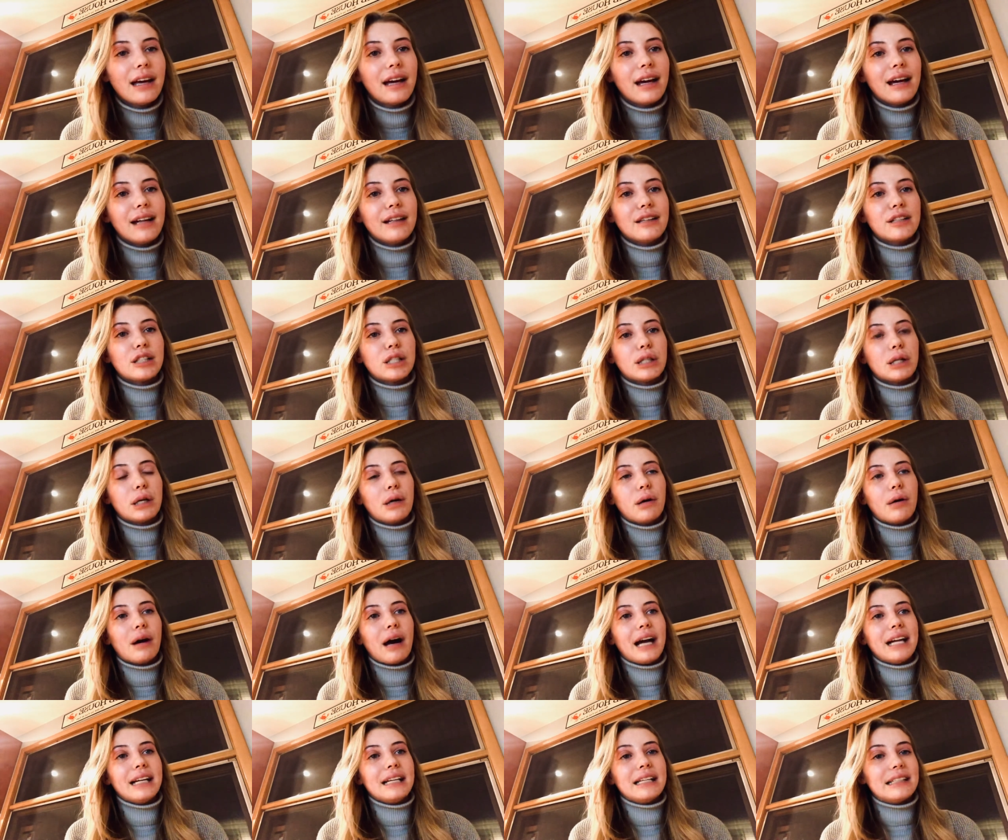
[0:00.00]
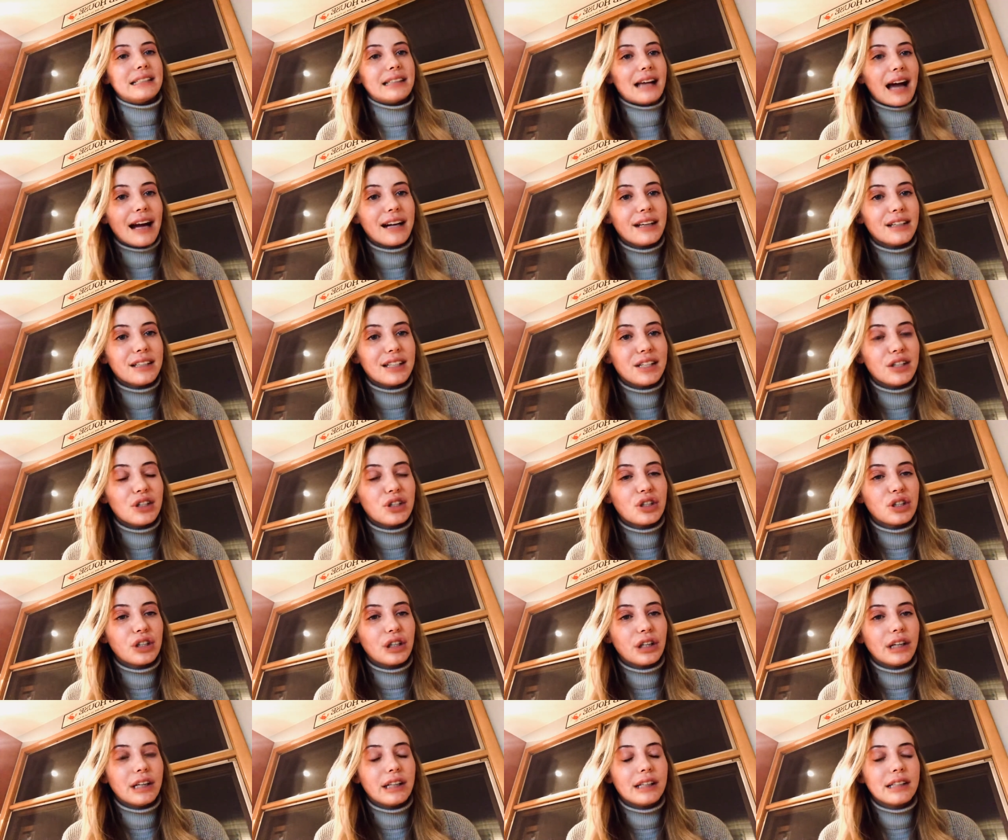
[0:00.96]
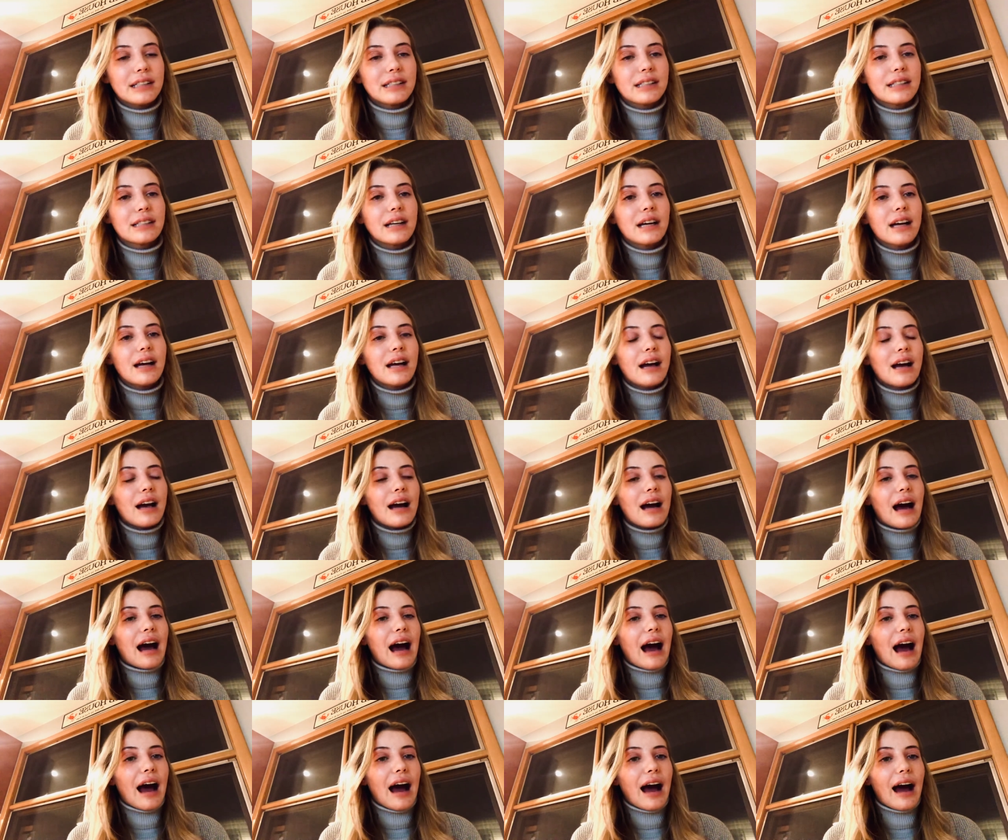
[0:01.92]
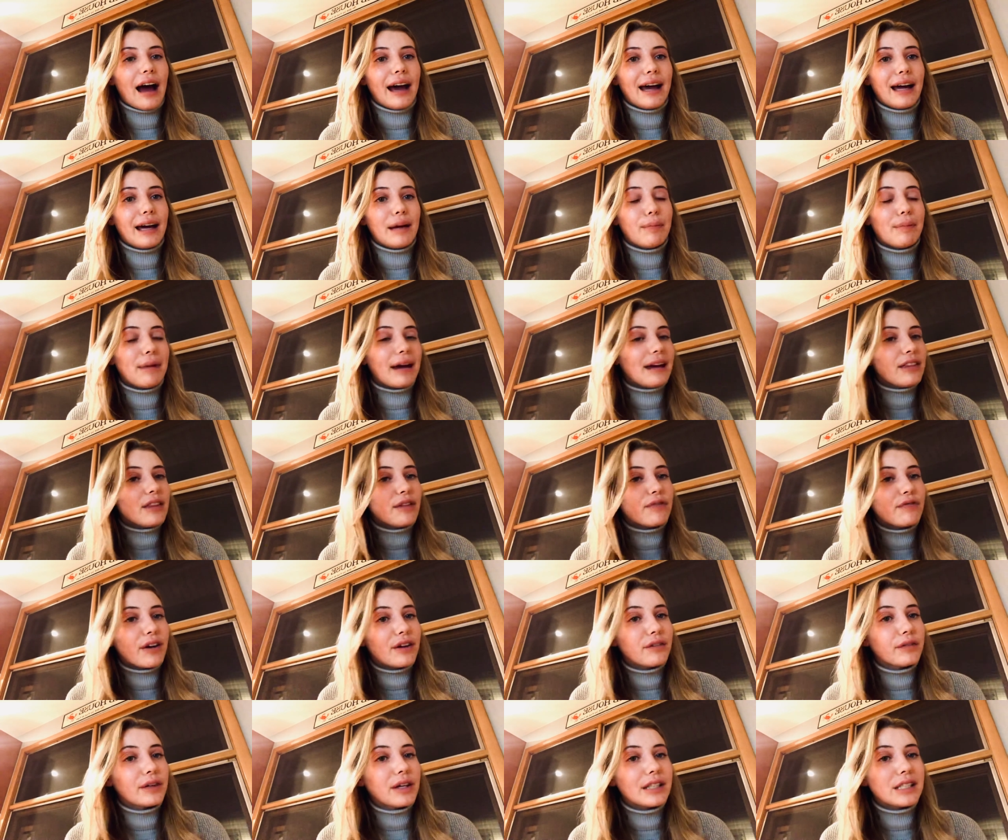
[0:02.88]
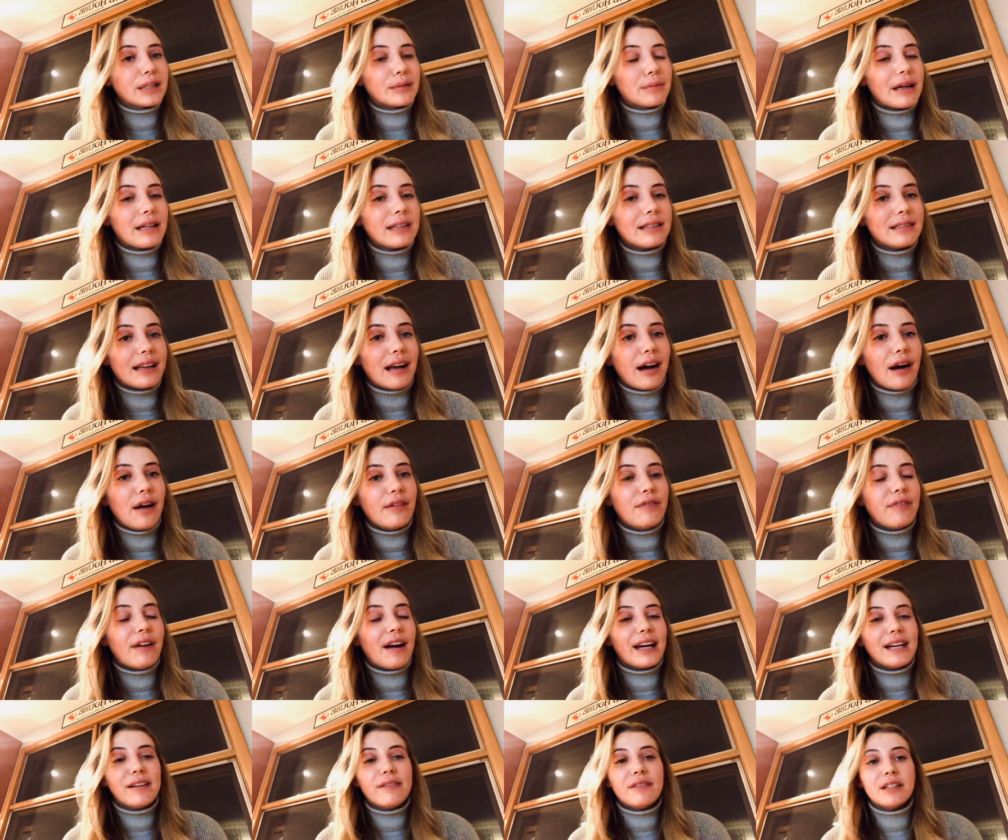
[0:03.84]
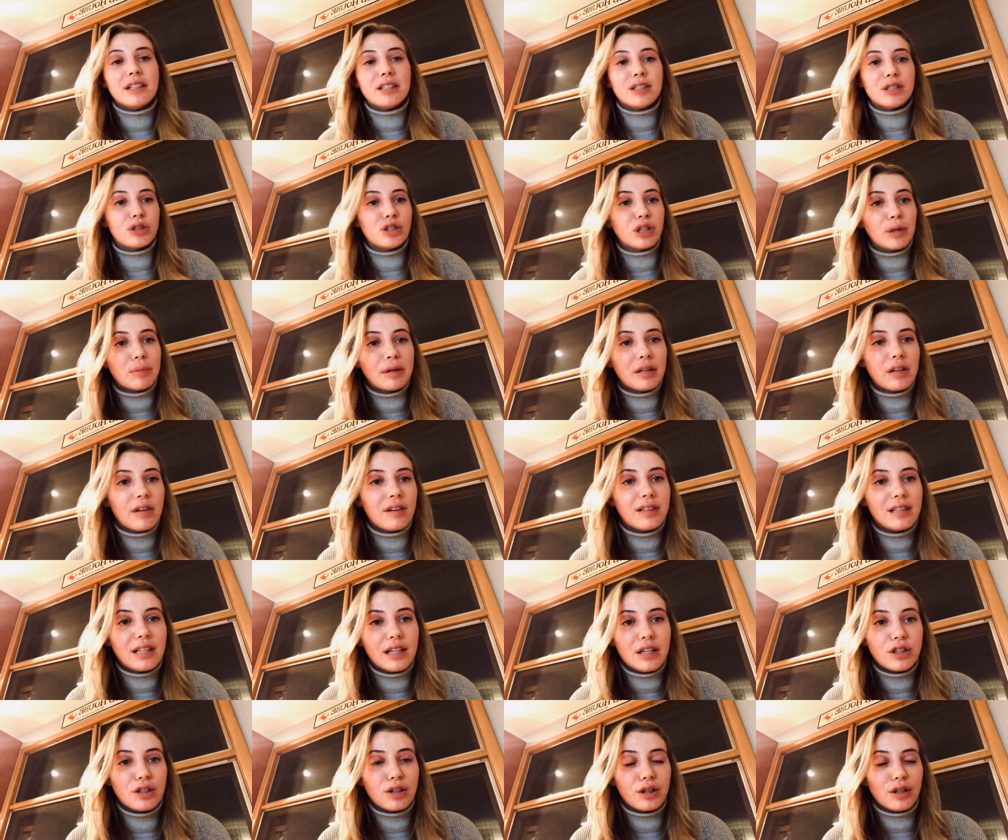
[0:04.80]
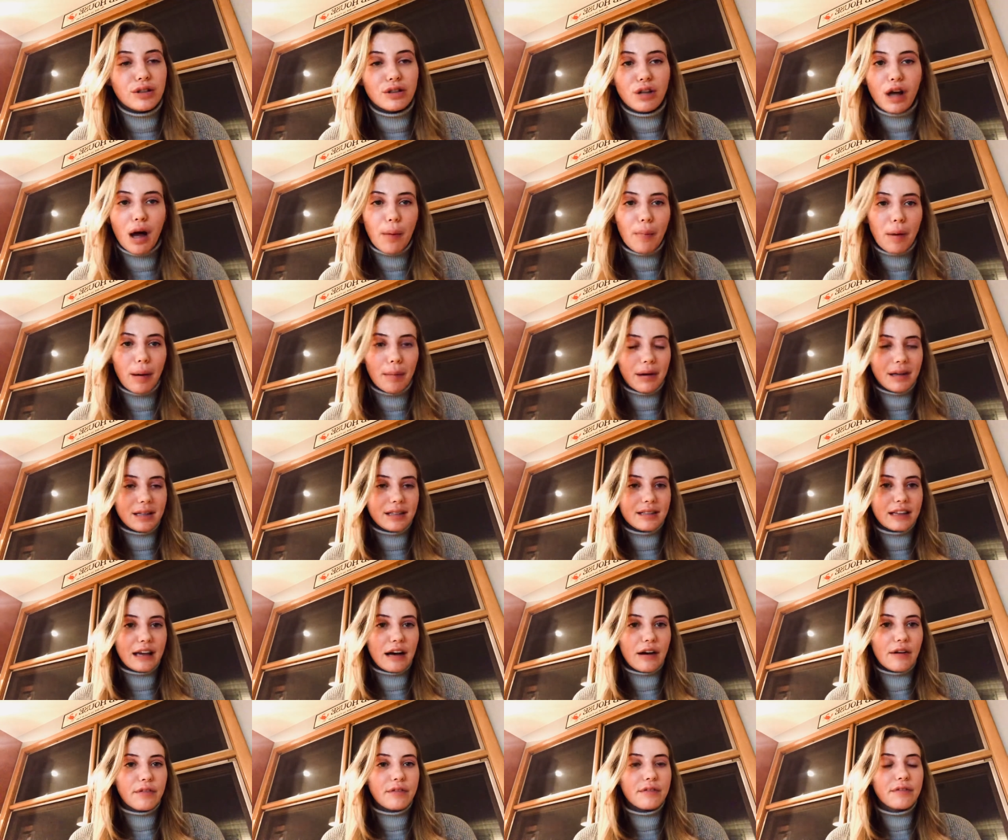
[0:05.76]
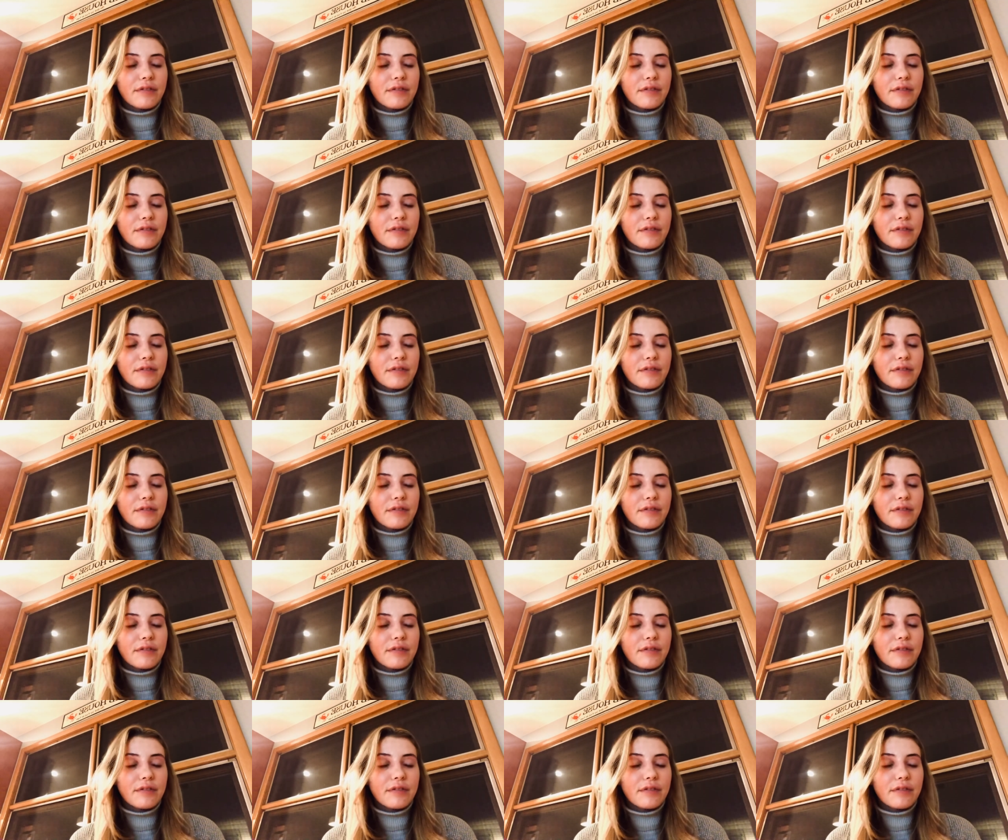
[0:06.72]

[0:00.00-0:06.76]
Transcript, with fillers: And so I designed t shirts, I made the fundraiser myself, I even distributed the t shirts all by myself.